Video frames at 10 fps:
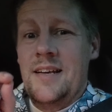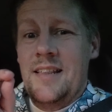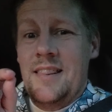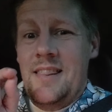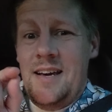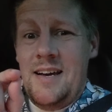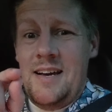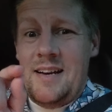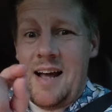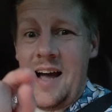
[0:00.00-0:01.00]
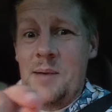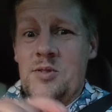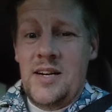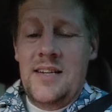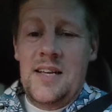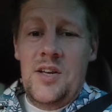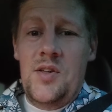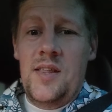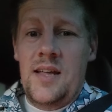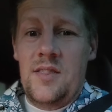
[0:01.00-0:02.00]
that I'm trying to tell you
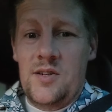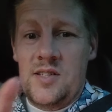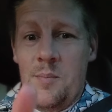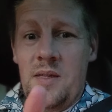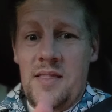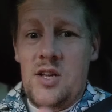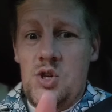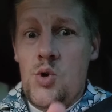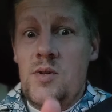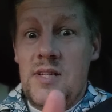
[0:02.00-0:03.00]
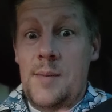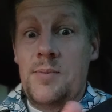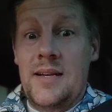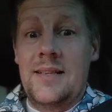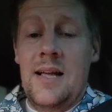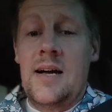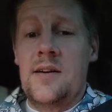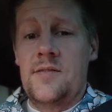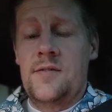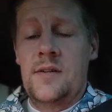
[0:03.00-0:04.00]
that there's something that you deeply love